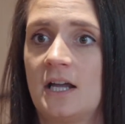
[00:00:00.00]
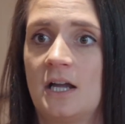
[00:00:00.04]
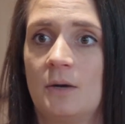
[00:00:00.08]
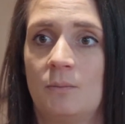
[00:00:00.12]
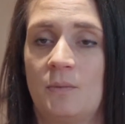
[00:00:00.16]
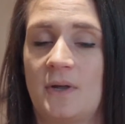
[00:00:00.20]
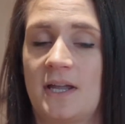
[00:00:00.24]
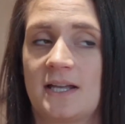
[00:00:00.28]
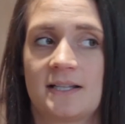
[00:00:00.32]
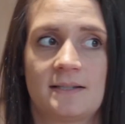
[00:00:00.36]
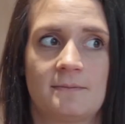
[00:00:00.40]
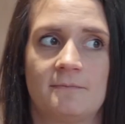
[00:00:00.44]

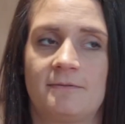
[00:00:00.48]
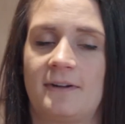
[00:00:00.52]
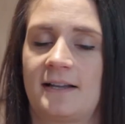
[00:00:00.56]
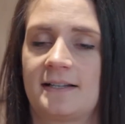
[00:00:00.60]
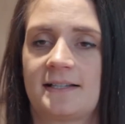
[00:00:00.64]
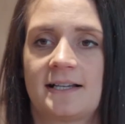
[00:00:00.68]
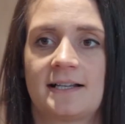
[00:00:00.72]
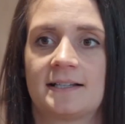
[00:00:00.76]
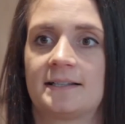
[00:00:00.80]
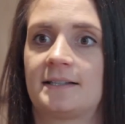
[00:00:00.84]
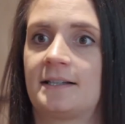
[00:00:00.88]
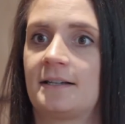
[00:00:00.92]
We get some
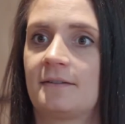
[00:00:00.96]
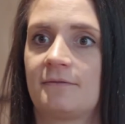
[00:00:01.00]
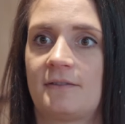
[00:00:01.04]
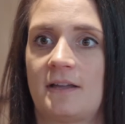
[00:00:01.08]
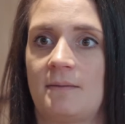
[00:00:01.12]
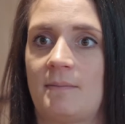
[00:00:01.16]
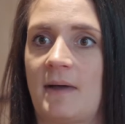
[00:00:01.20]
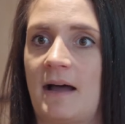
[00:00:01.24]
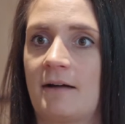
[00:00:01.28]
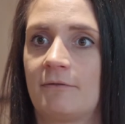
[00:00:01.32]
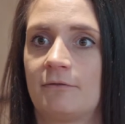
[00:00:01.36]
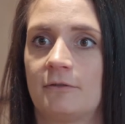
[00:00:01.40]
fantastic
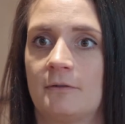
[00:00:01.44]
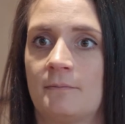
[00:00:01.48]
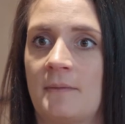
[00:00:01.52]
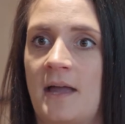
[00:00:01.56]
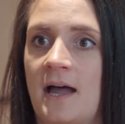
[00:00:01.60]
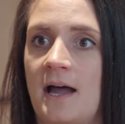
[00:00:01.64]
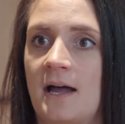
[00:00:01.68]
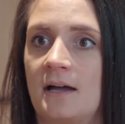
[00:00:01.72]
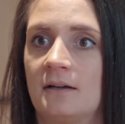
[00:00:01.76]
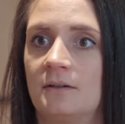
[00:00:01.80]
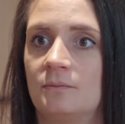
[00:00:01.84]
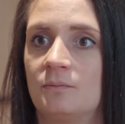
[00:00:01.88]
feedback from
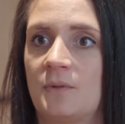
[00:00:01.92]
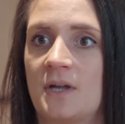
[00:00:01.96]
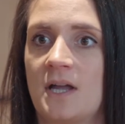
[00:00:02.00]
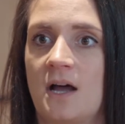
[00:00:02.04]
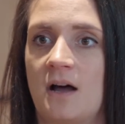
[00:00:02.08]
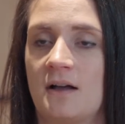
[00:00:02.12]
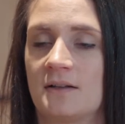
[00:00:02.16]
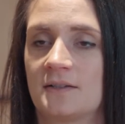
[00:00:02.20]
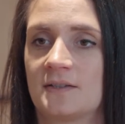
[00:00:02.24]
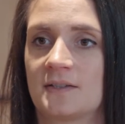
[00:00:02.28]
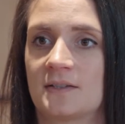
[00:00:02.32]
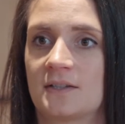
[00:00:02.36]
that, and we
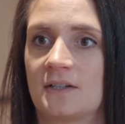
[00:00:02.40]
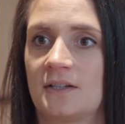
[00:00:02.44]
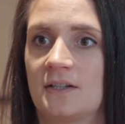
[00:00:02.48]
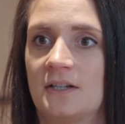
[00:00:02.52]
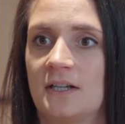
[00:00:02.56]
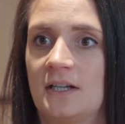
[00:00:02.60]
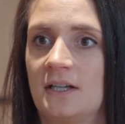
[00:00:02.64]
ask